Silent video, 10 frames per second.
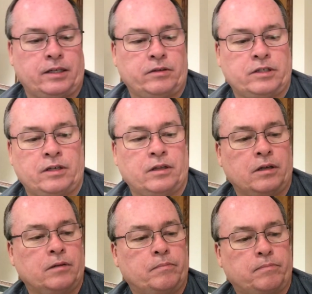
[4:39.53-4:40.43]
It was on
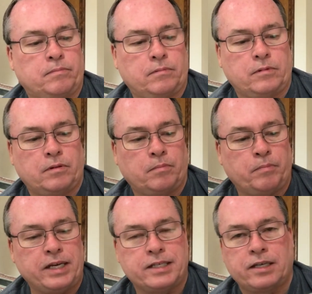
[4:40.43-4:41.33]
the
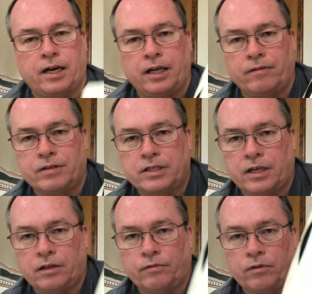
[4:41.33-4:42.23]
B-side of the
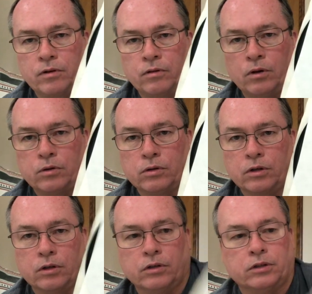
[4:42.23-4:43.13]
single for Local
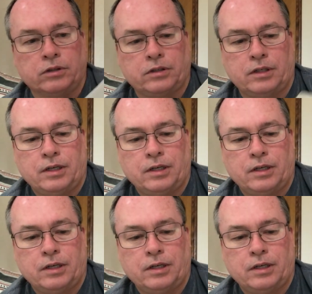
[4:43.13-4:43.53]
Girls.